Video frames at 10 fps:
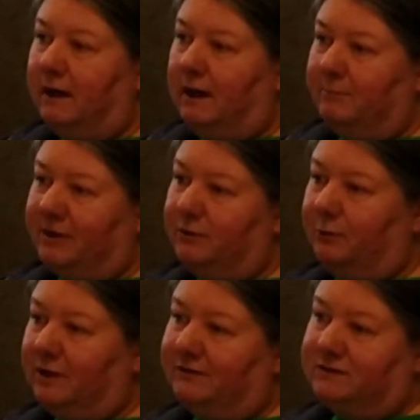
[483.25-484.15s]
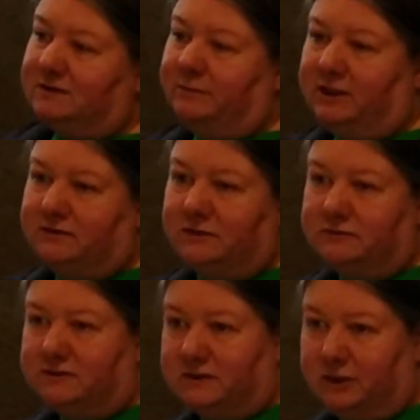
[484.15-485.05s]
but you will have to submit your social
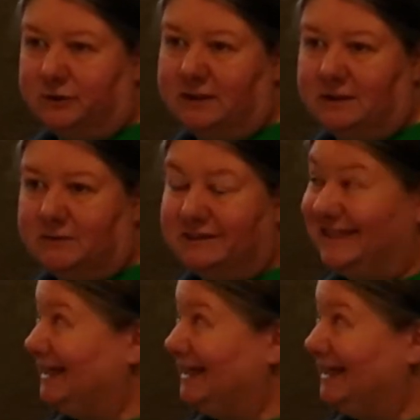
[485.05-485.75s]
security number to get